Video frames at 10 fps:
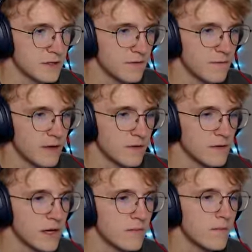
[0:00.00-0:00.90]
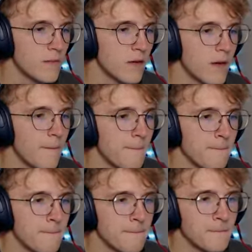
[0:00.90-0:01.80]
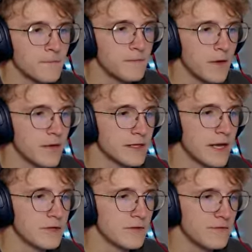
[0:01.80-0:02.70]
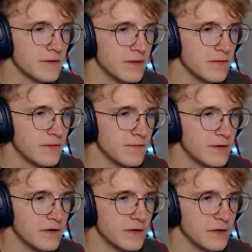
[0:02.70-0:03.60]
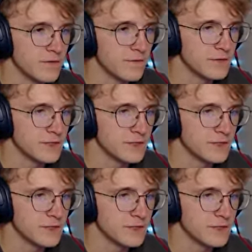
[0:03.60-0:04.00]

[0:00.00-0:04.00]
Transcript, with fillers: in a video game? No, that, I do feel a little bit of guilt for